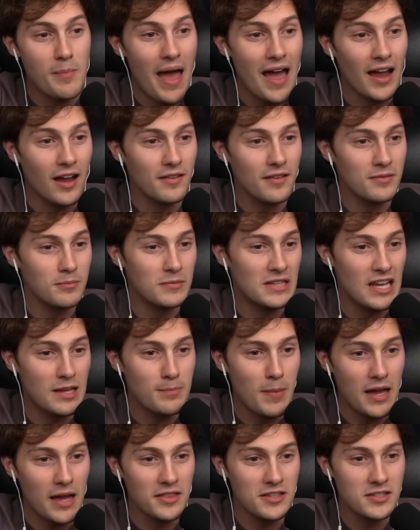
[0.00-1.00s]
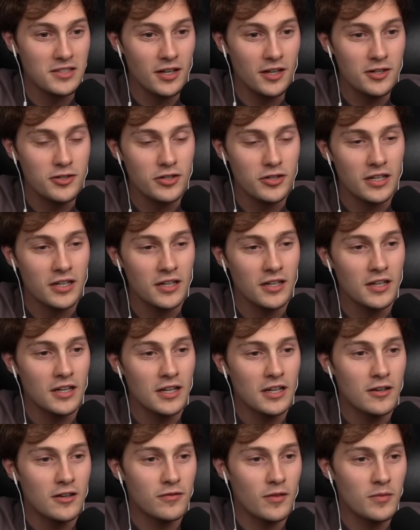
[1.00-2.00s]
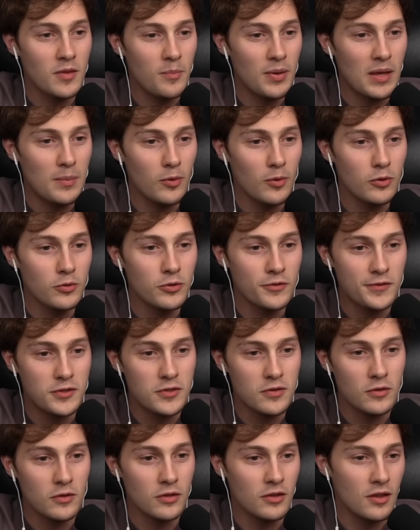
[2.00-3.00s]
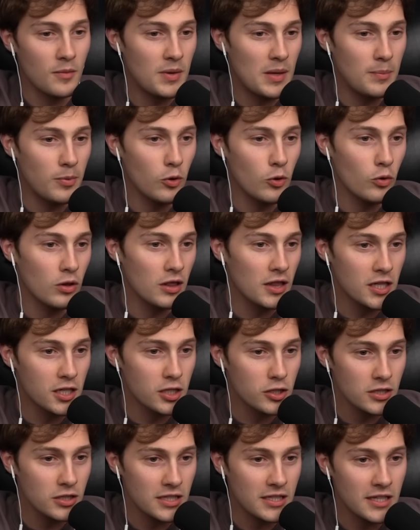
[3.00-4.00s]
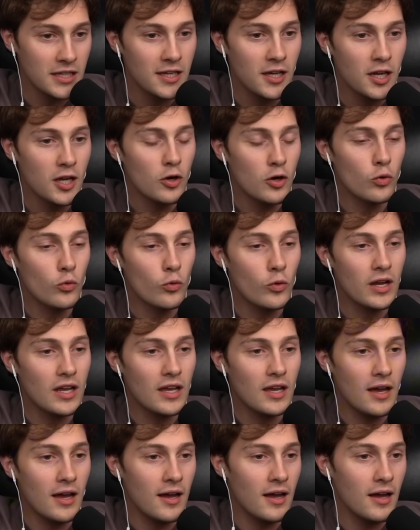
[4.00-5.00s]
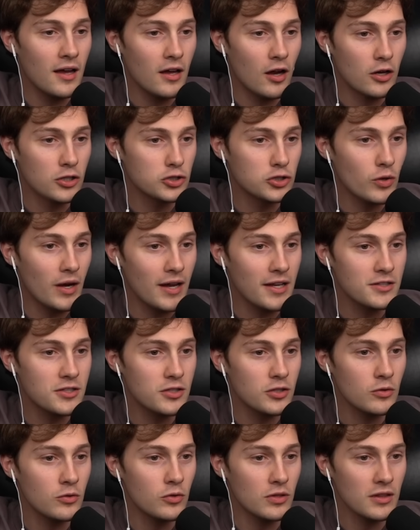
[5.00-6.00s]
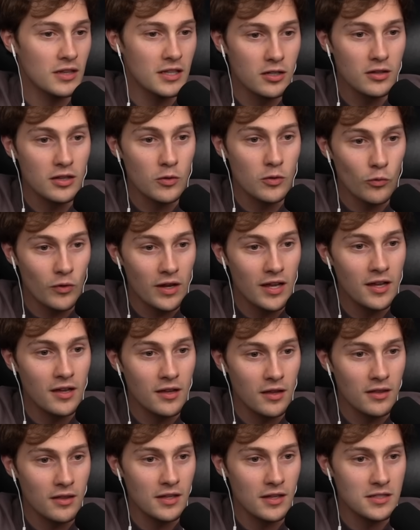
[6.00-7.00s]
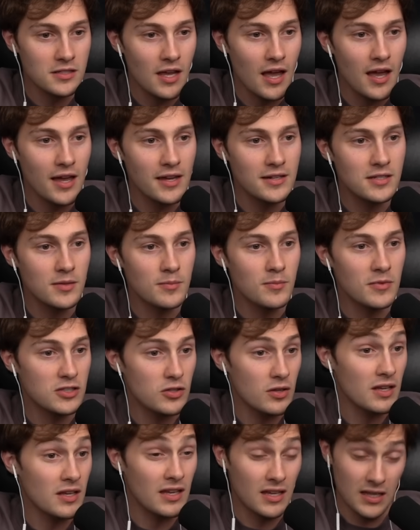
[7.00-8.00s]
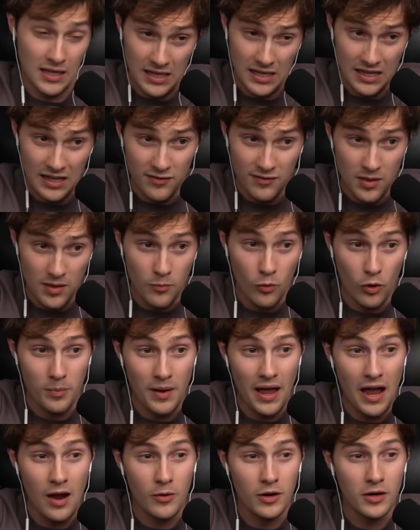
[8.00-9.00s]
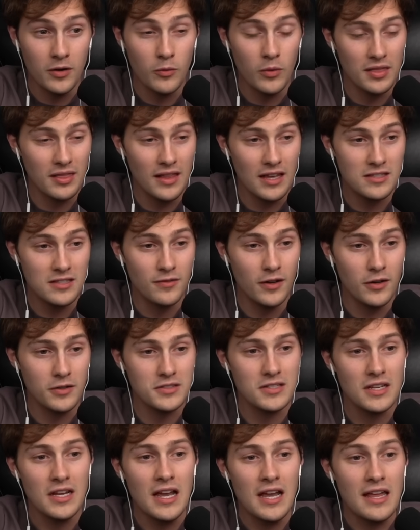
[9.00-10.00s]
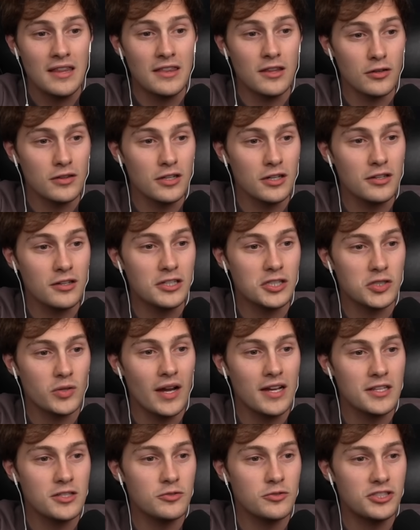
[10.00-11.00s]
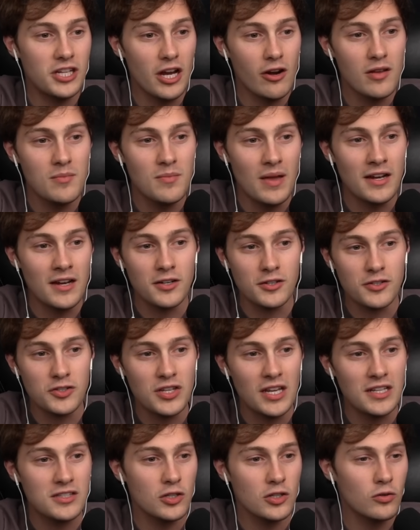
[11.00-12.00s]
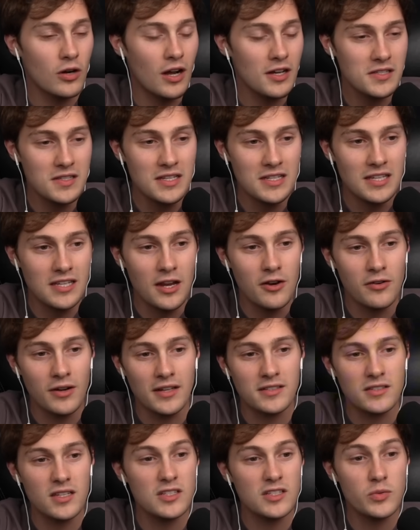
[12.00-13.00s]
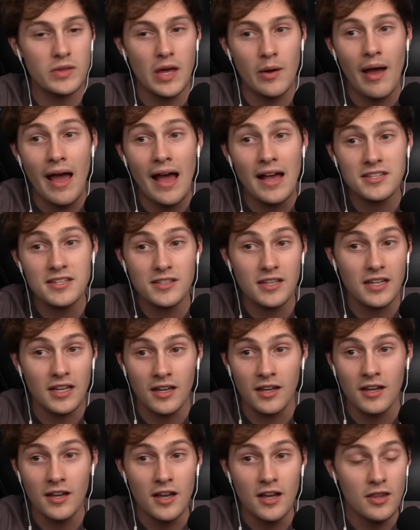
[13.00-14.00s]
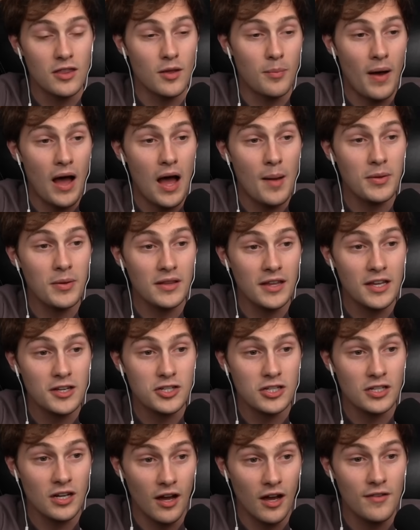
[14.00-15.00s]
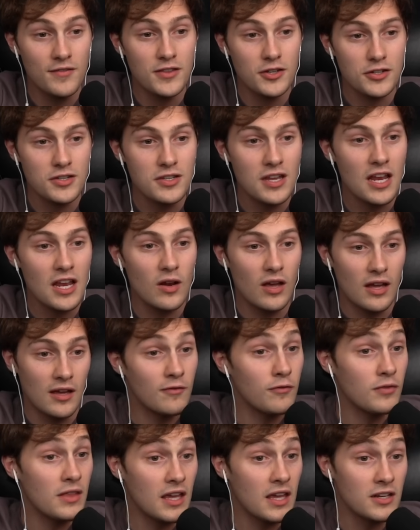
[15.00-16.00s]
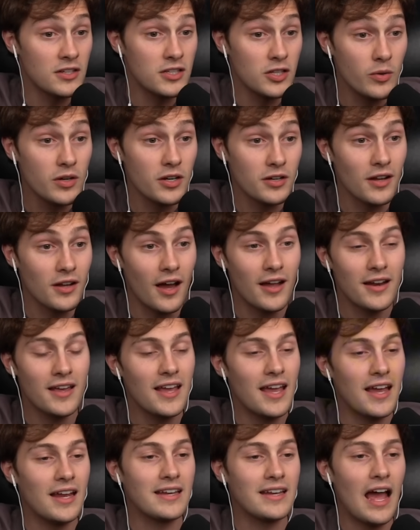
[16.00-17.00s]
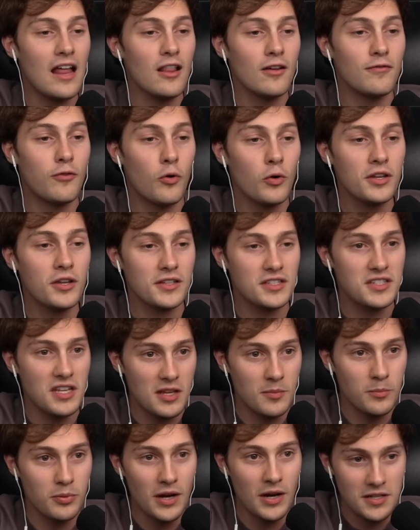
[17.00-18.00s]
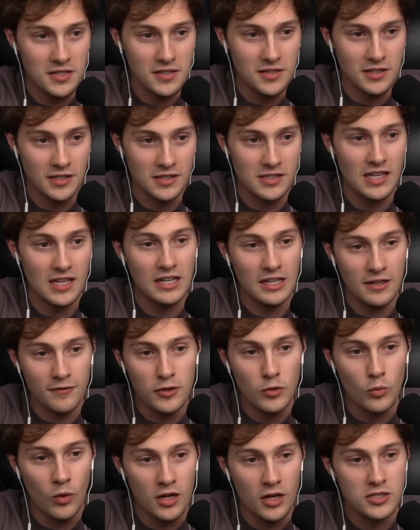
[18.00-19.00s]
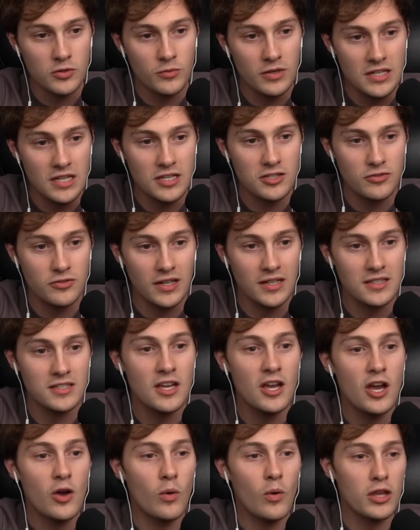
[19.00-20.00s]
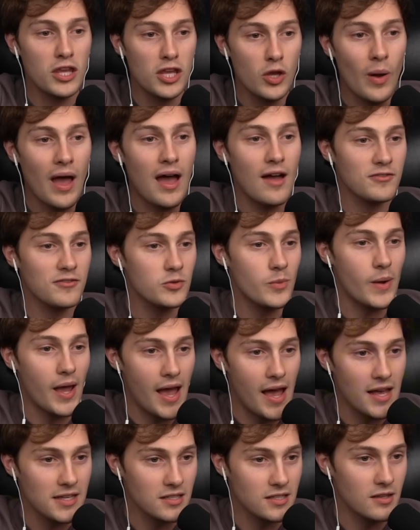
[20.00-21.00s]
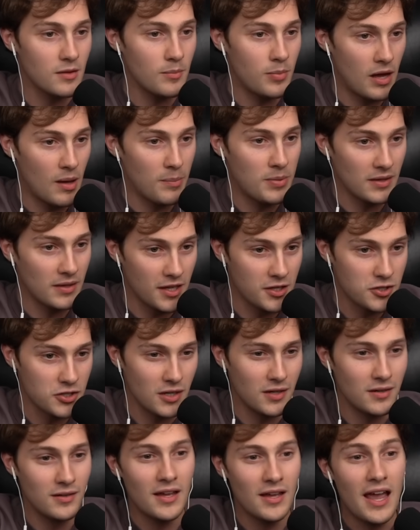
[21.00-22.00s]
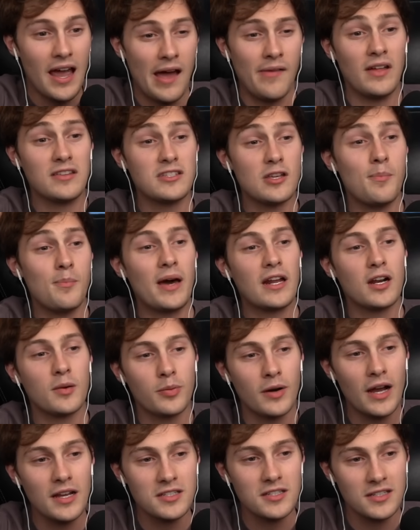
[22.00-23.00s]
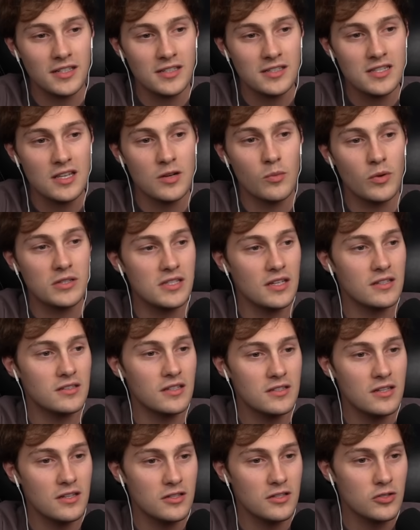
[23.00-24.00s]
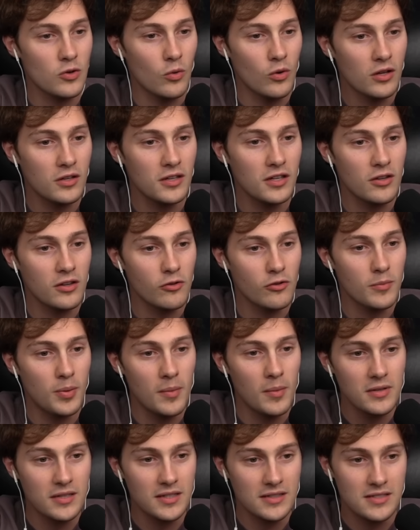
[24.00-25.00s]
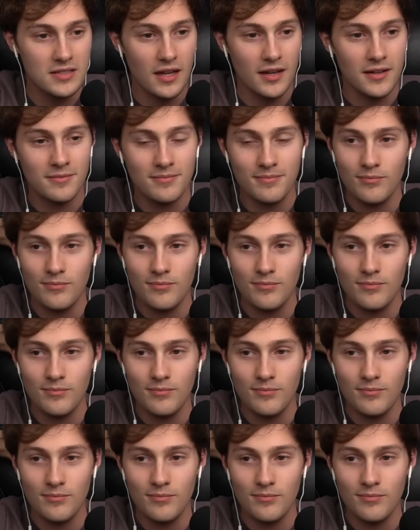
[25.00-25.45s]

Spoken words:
back this country from the people who literally are trying to literally rig the side so that it can give them more power with less votes. They're literally trying to gerrymander states across the entire United States without asking the population of their state if they can do it or not. And California is setting precedents that if you want to redistrict, well, you have to ask the population. And that's a better precedent than what's existed historically on the Republican side.